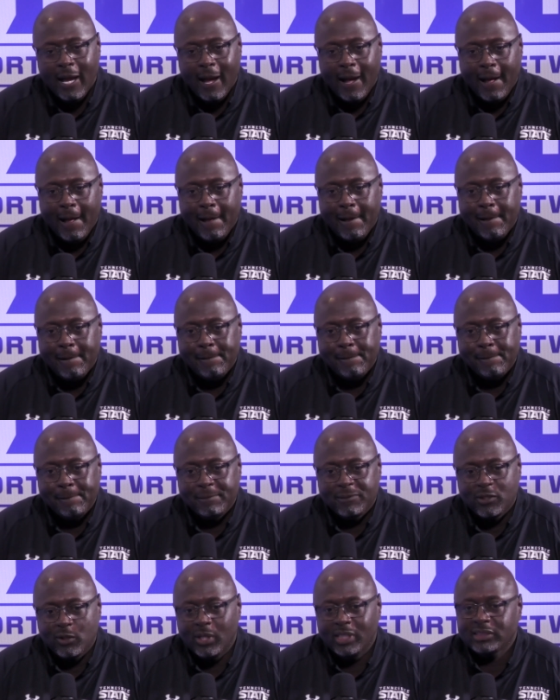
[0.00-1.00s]
Um,
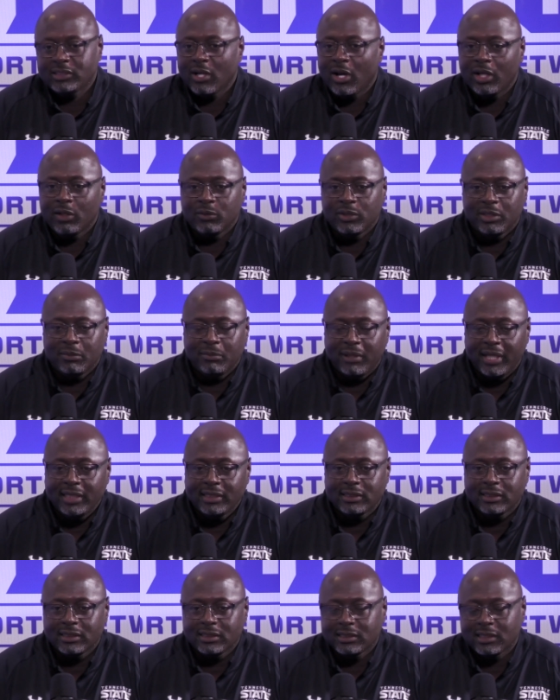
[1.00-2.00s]
so I started with the
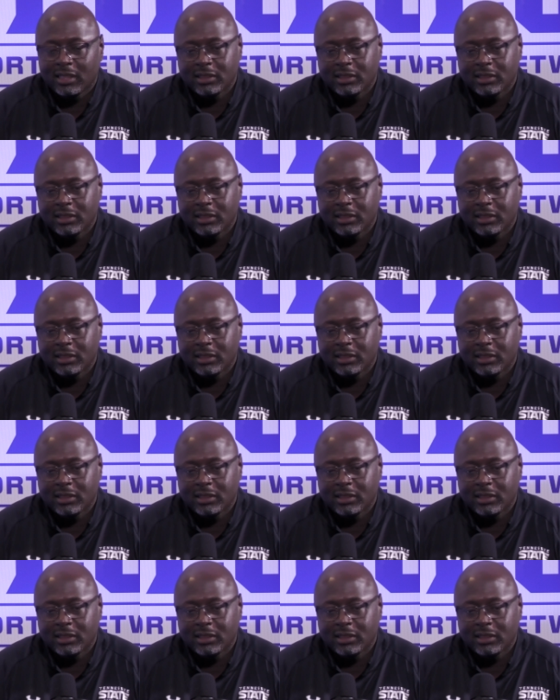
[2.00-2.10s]
basics.